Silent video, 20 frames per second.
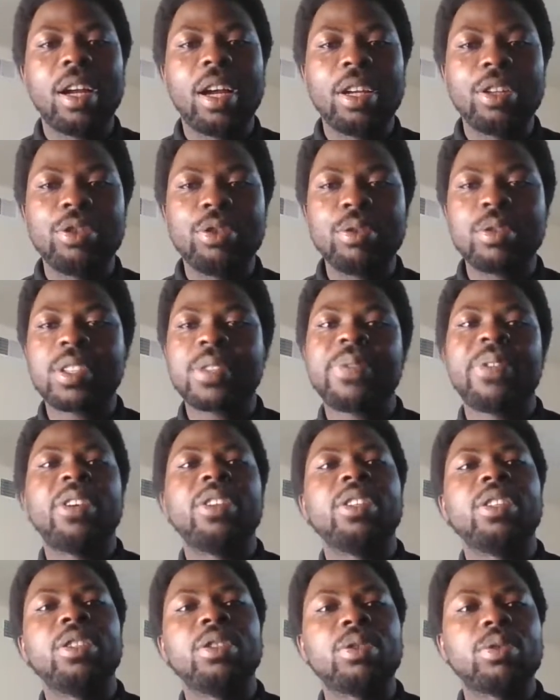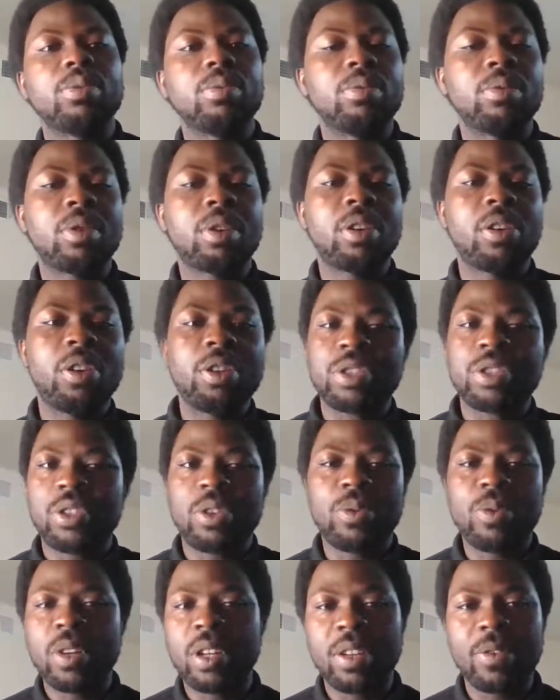use funding to cross or
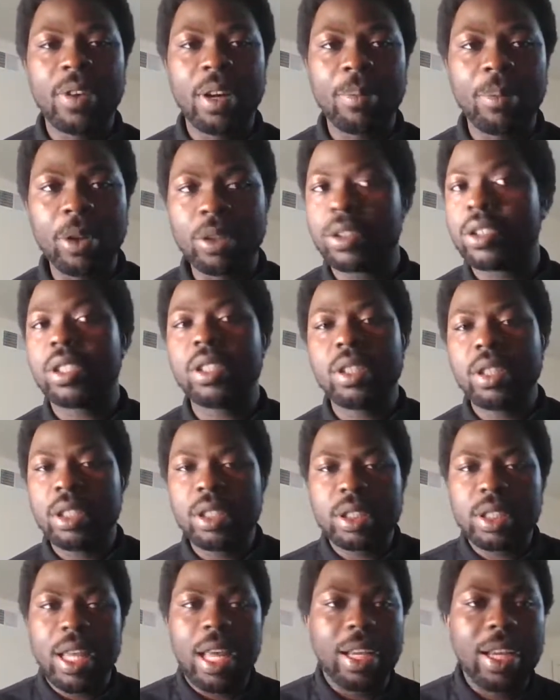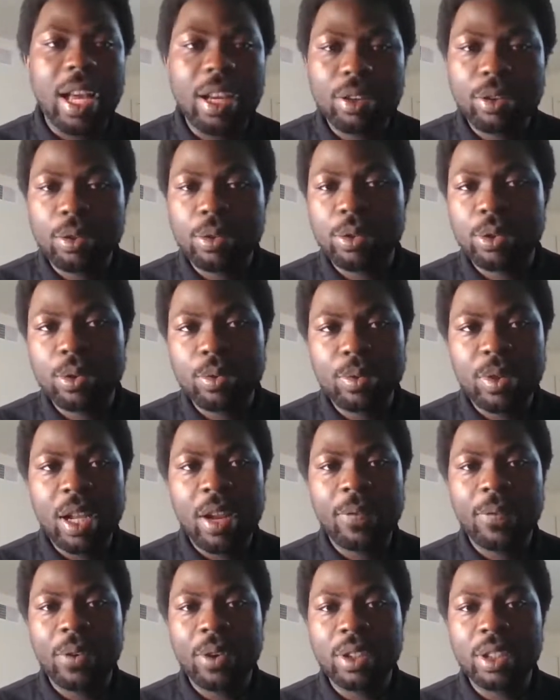whatever. But say, I can't go to school
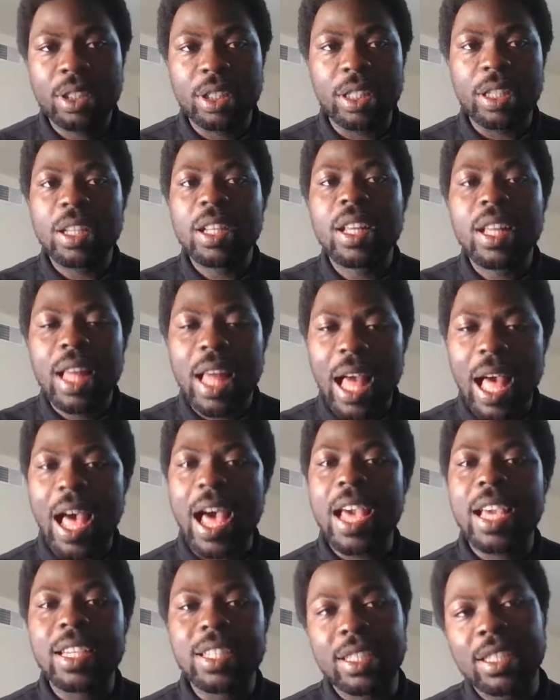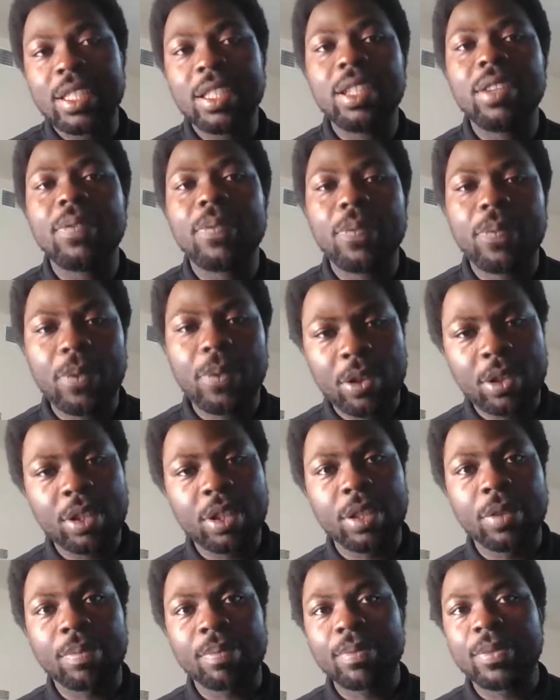without funding. I need
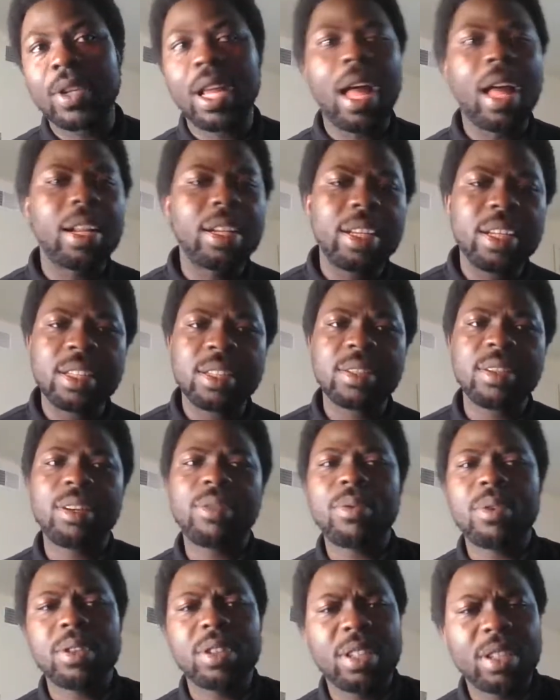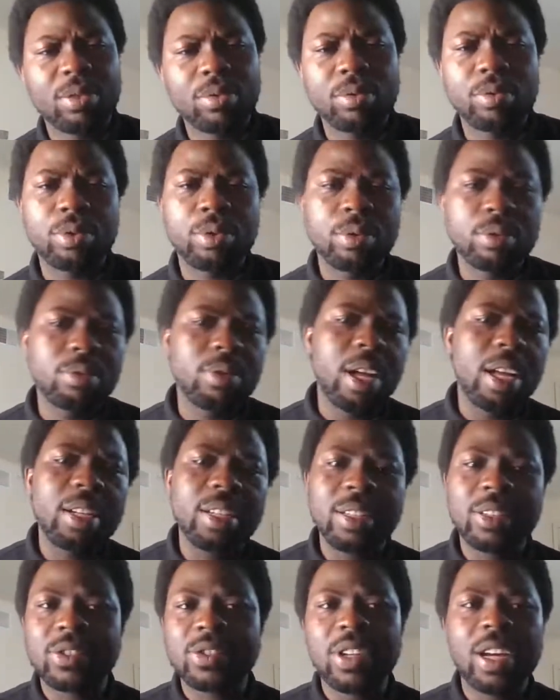funding. And they saw what they could do, and
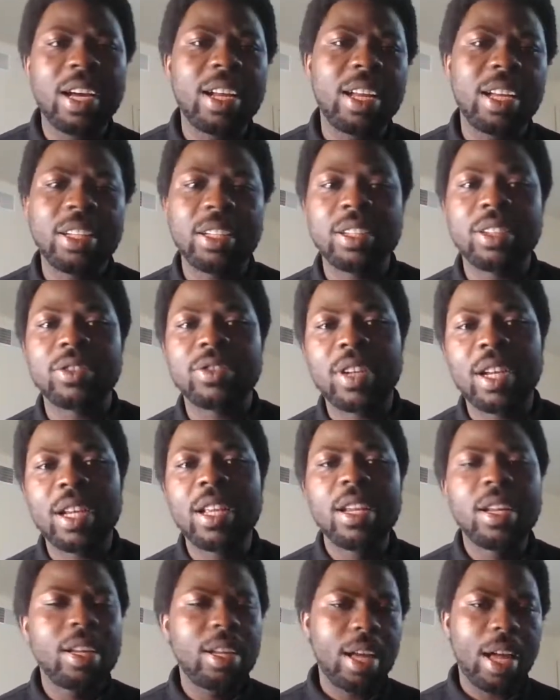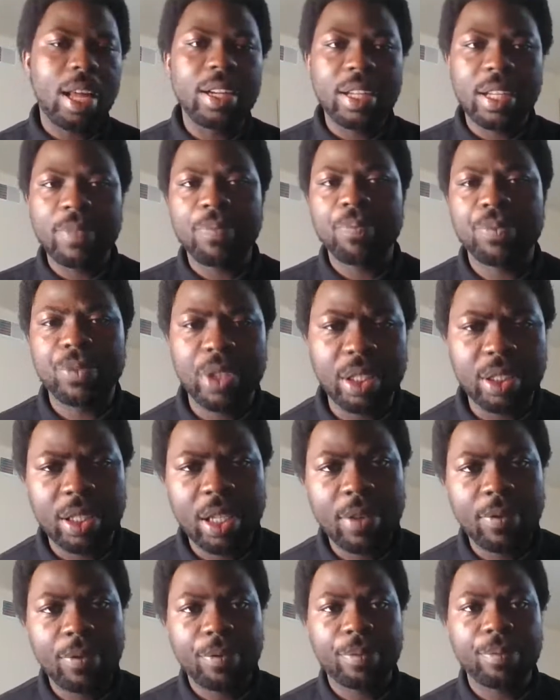they tried and they tried, and then they
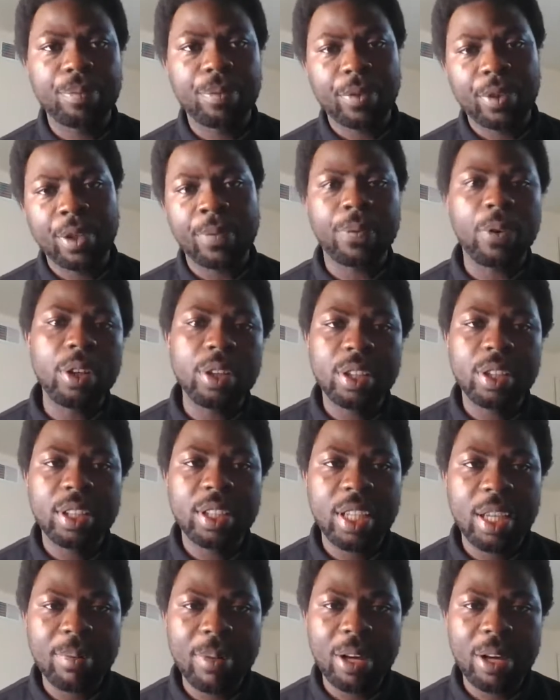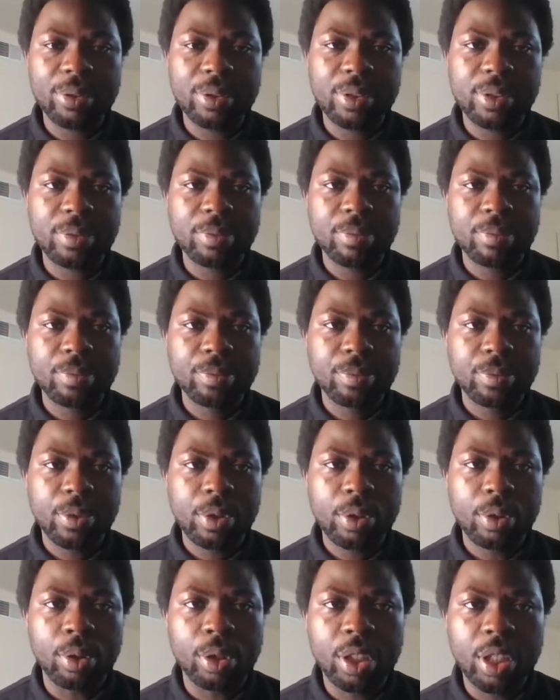gave the funding came out.
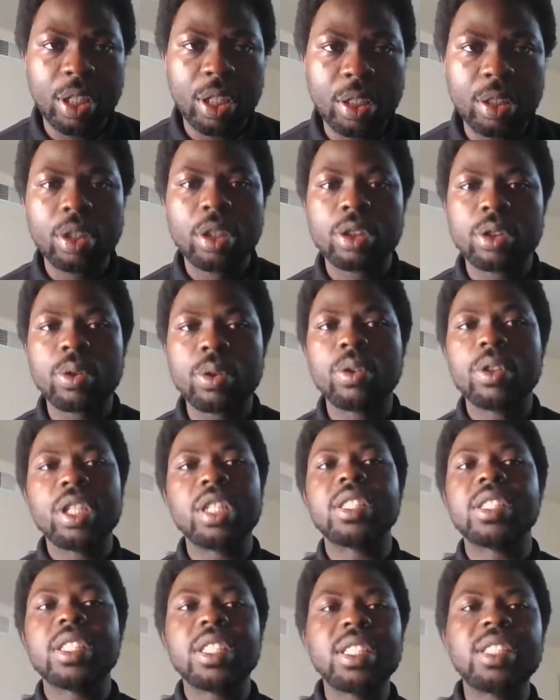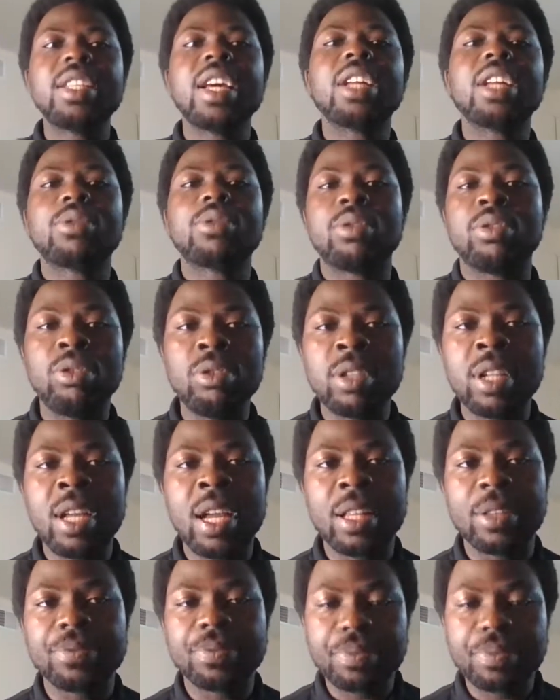Okay, so it's easier to do that.